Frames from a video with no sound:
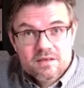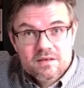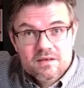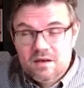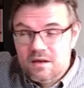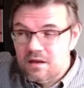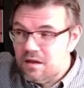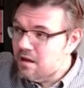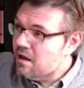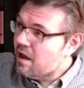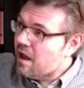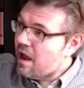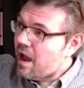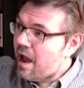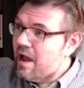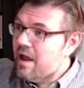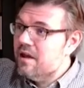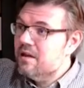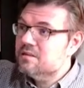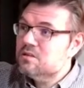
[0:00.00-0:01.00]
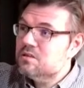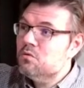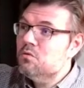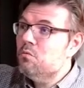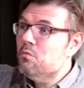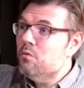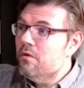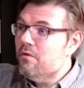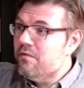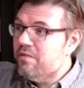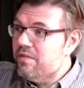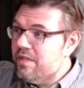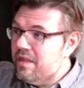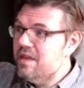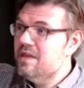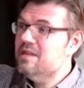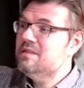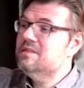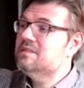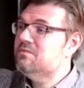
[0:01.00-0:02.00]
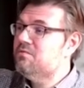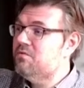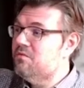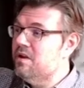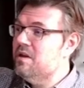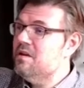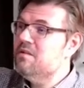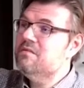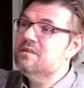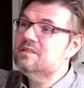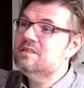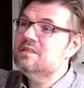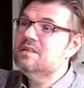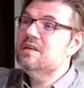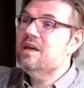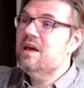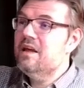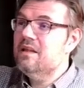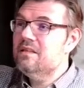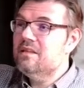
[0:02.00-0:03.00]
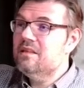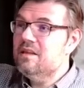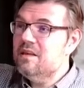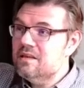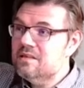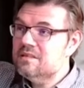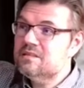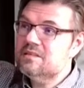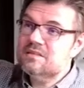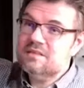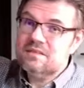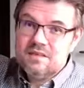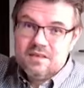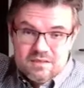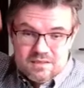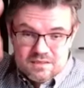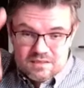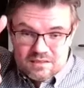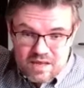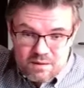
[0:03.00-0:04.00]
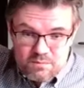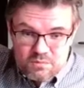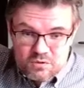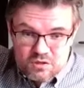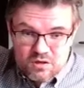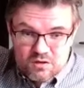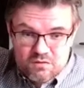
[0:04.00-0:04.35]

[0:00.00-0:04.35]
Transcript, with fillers: Yeah. I, so with this frequency and this snapshot